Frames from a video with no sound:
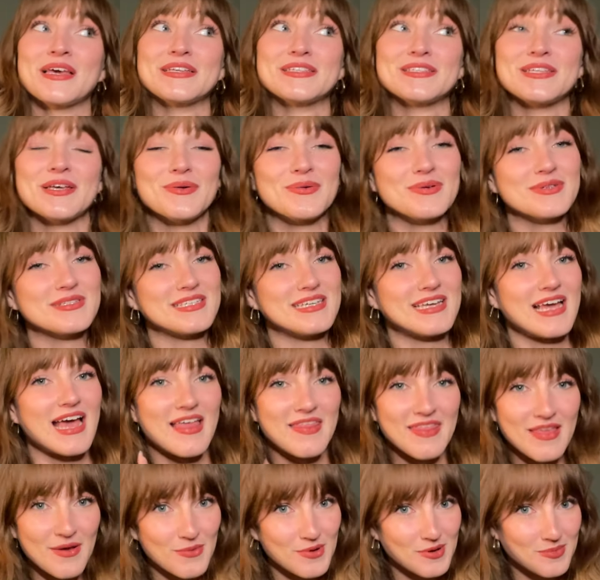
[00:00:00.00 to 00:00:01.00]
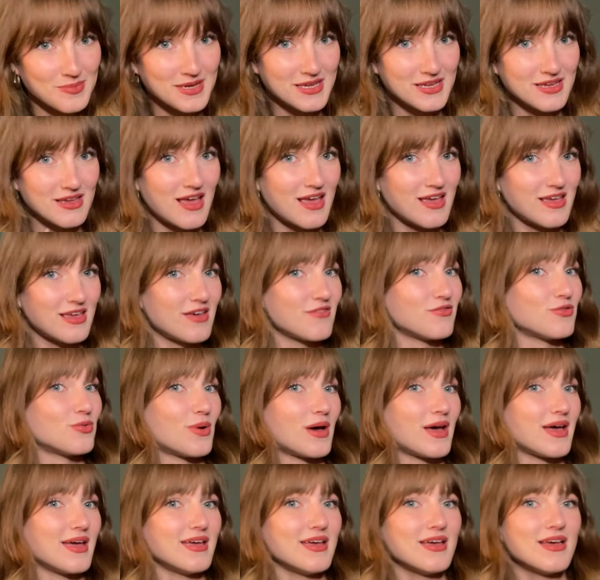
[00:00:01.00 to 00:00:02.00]
So we'll see. And there will be a
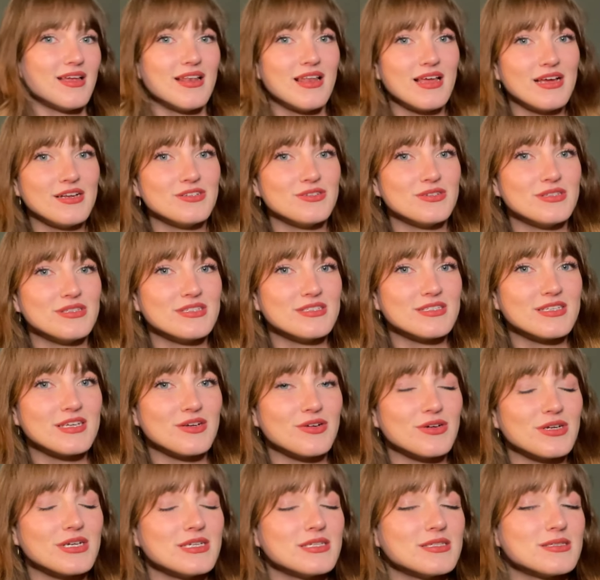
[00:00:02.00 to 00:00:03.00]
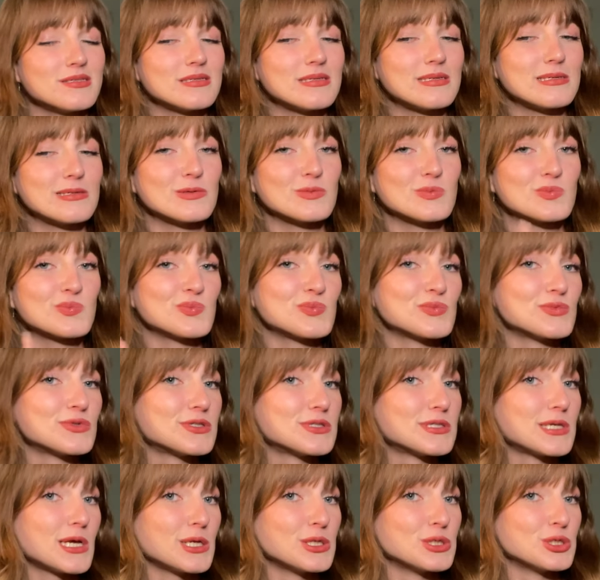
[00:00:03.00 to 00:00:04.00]
giveaway later in the series, so
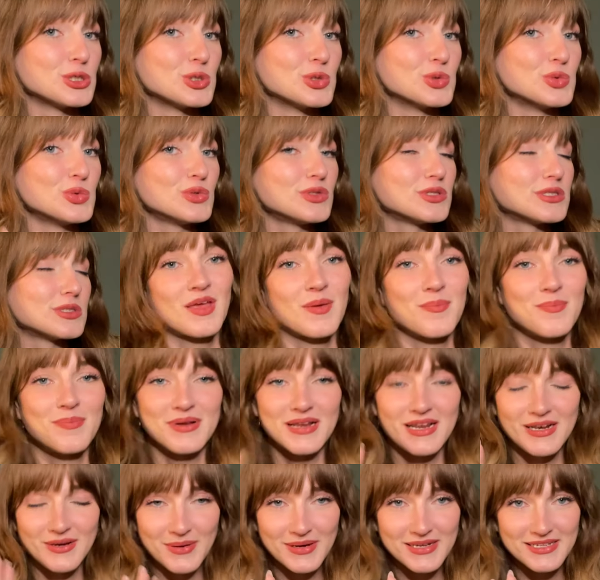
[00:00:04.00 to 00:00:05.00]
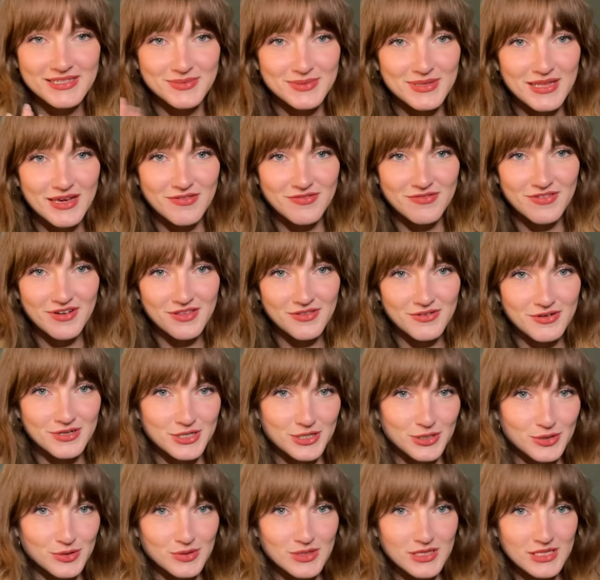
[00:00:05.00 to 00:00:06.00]
stay tuned. But anyways, without further
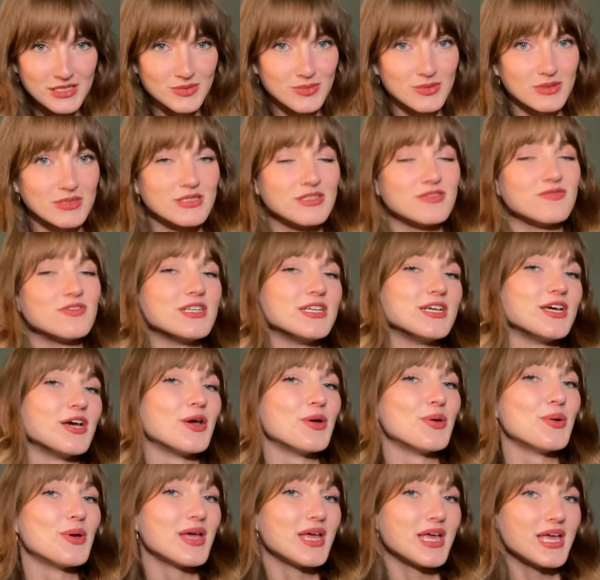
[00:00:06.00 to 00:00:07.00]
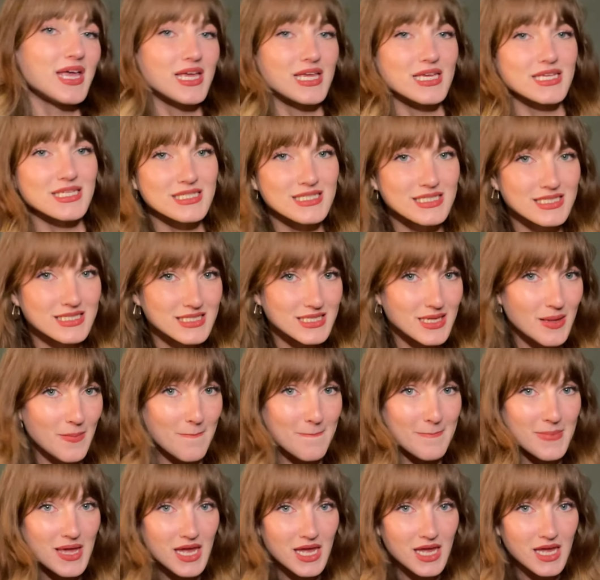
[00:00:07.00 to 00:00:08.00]
ado, this week's video is
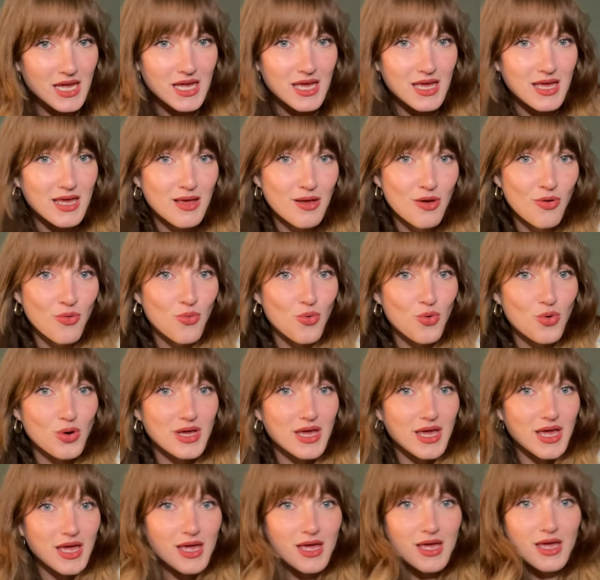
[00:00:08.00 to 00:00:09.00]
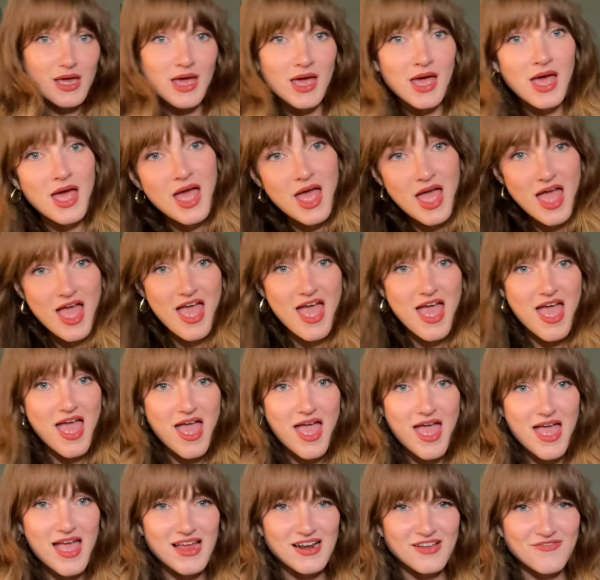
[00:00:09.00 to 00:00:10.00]
me walking
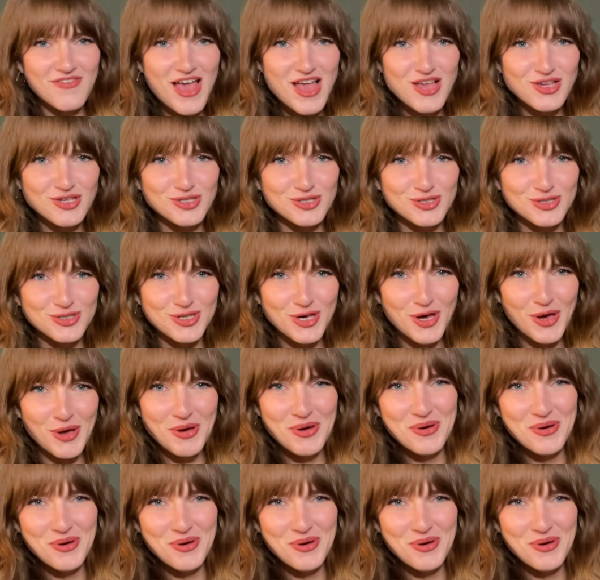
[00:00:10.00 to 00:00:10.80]
in a fashion show.